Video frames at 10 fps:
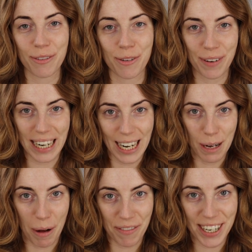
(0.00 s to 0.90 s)
If you really
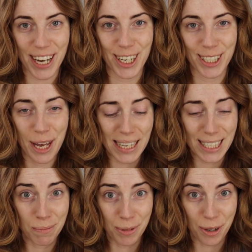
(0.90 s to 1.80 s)
like my videos,
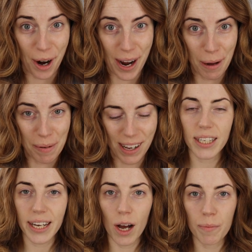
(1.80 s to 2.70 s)
please subscribe.
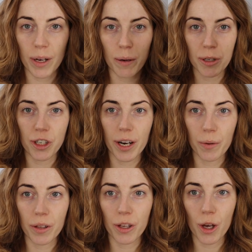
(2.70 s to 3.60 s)
Today I'm going to be
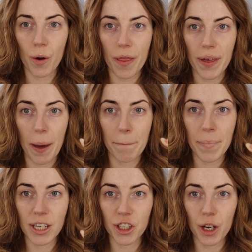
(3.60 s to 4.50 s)
sharing with you the
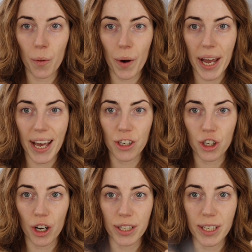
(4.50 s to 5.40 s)
Magic Away
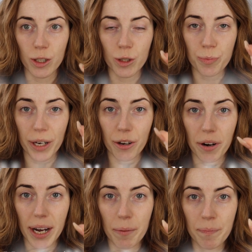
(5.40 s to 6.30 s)
Charlotte Tilbury
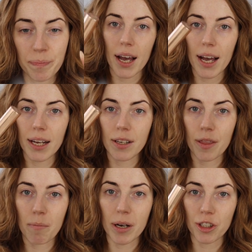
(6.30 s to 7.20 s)
cream
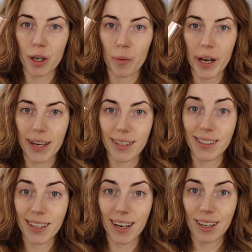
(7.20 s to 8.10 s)
and the Magic Away
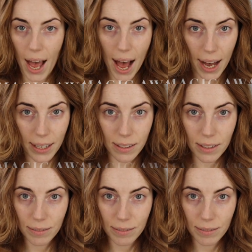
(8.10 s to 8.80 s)
concealer and